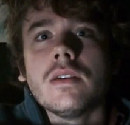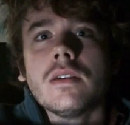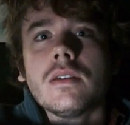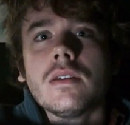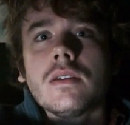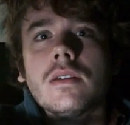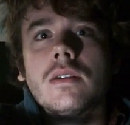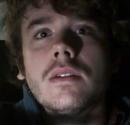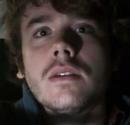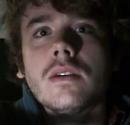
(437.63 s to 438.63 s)

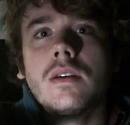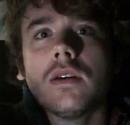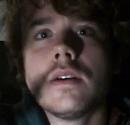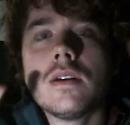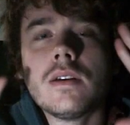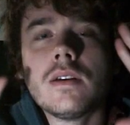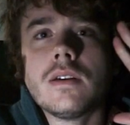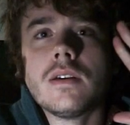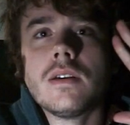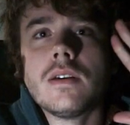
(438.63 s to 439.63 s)

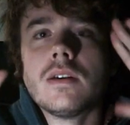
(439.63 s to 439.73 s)
(no one is talking)